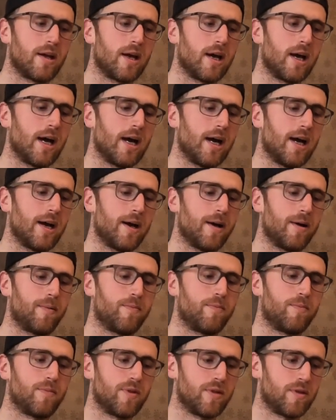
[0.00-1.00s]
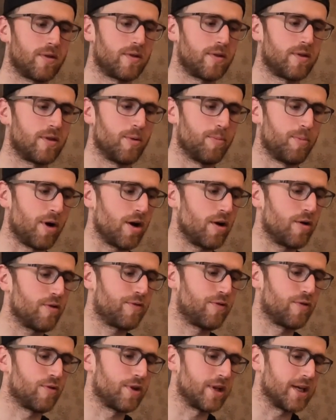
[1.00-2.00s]
the bio
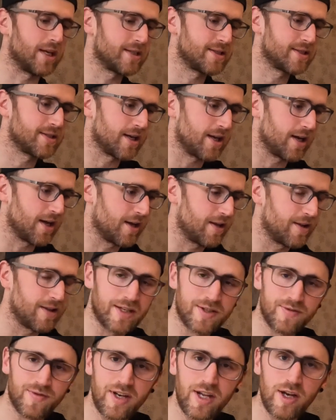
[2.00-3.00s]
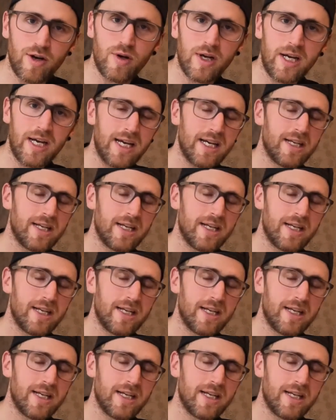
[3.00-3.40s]
for this this video.